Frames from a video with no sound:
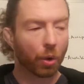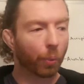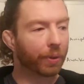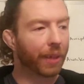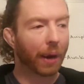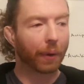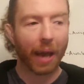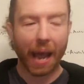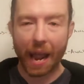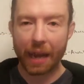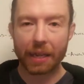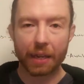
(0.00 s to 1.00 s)
without
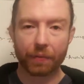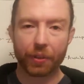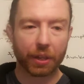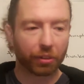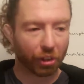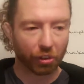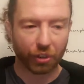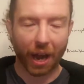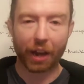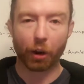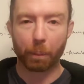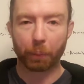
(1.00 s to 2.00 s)
any of the
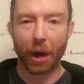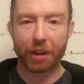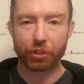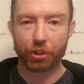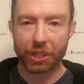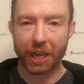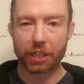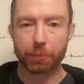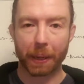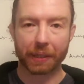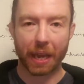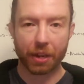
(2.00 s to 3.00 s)
societal pressures and
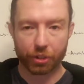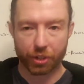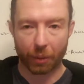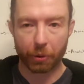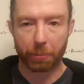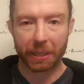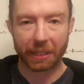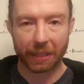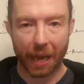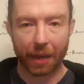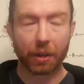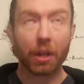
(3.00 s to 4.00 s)
expectations. I want to be
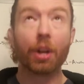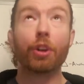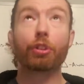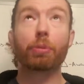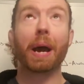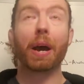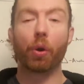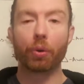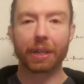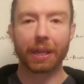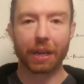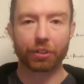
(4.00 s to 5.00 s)
led through my
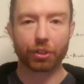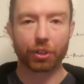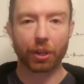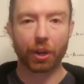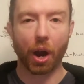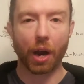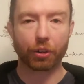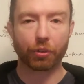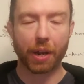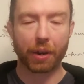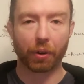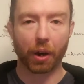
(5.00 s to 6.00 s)
own connection to God,
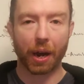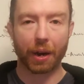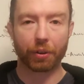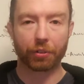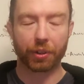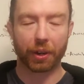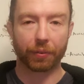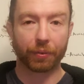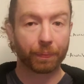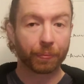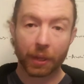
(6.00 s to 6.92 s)
Creator, or higher self.